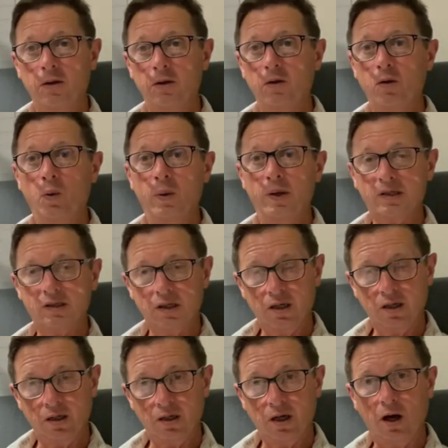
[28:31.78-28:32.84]
the risk
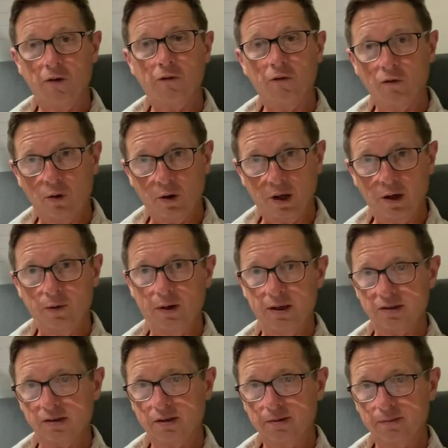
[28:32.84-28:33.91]
of avoiding
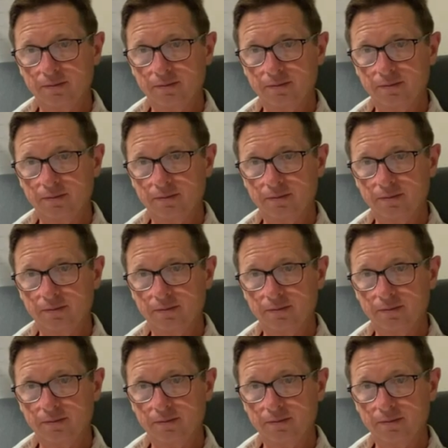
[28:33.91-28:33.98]
risk.